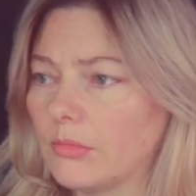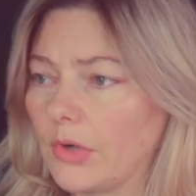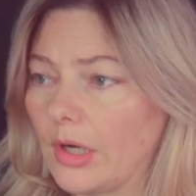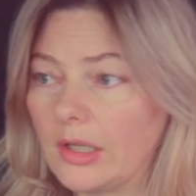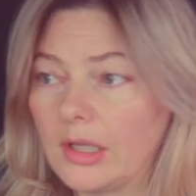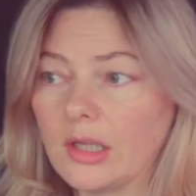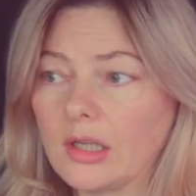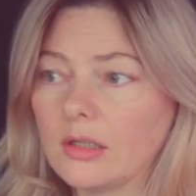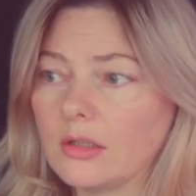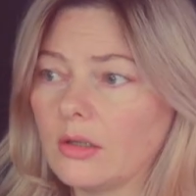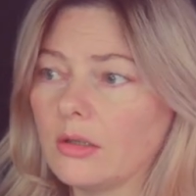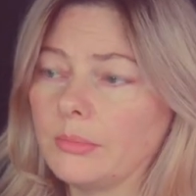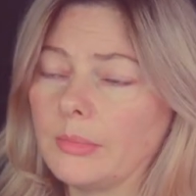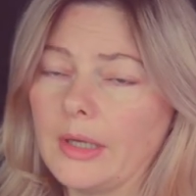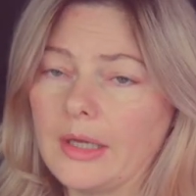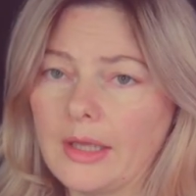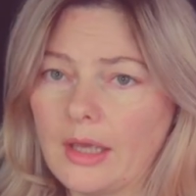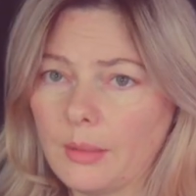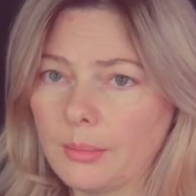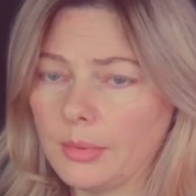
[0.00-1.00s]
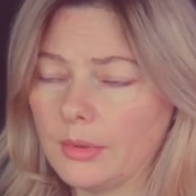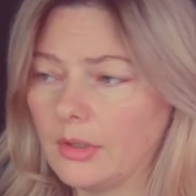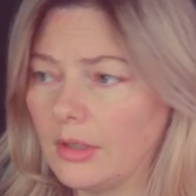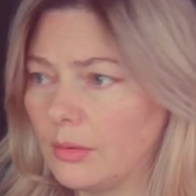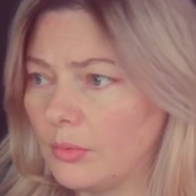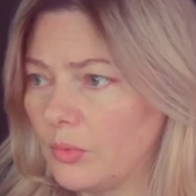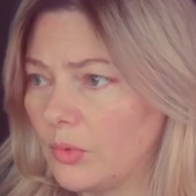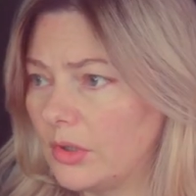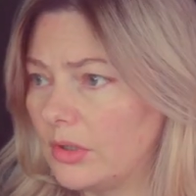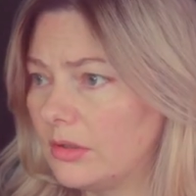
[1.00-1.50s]
running it on my Apple
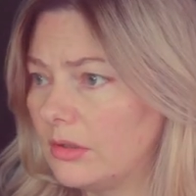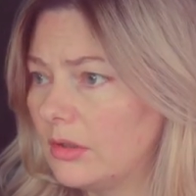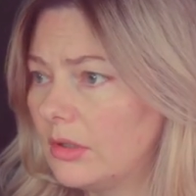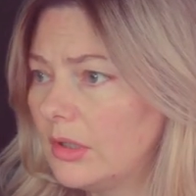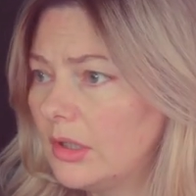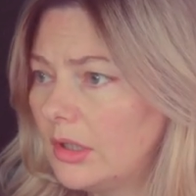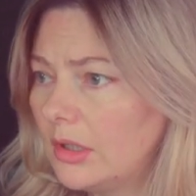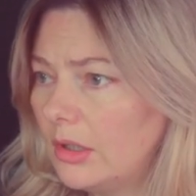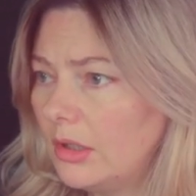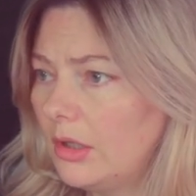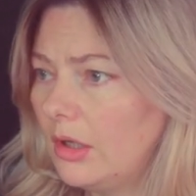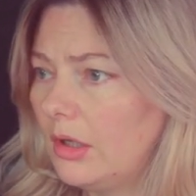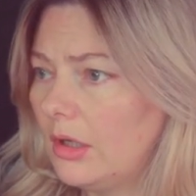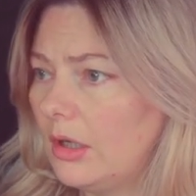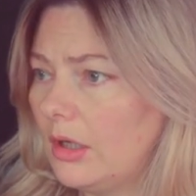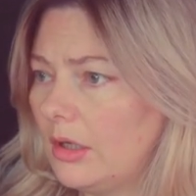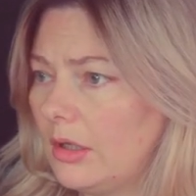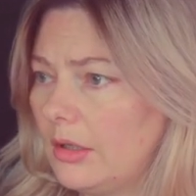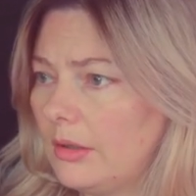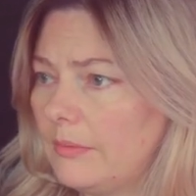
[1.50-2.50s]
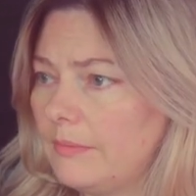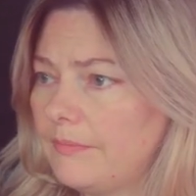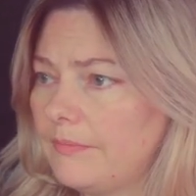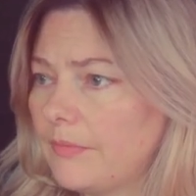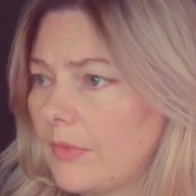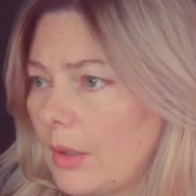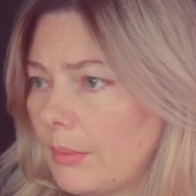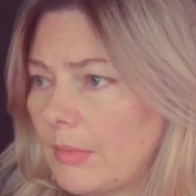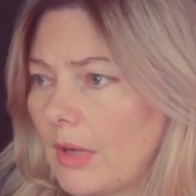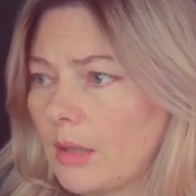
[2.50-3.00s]
M1 um,
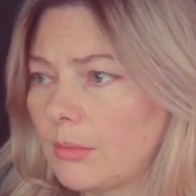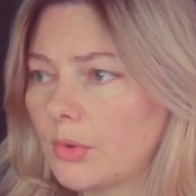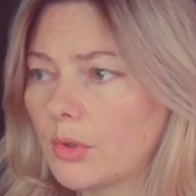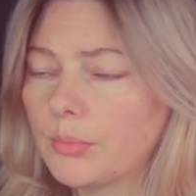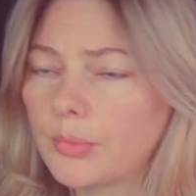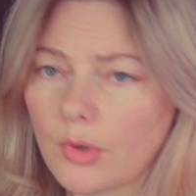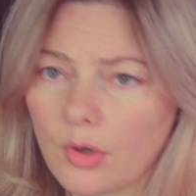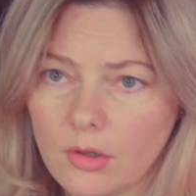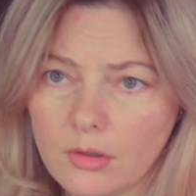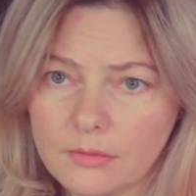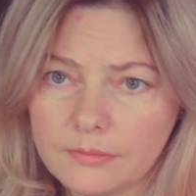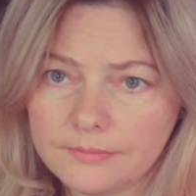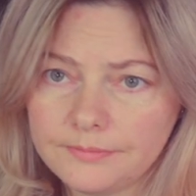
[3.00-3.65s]
MacBook Pro.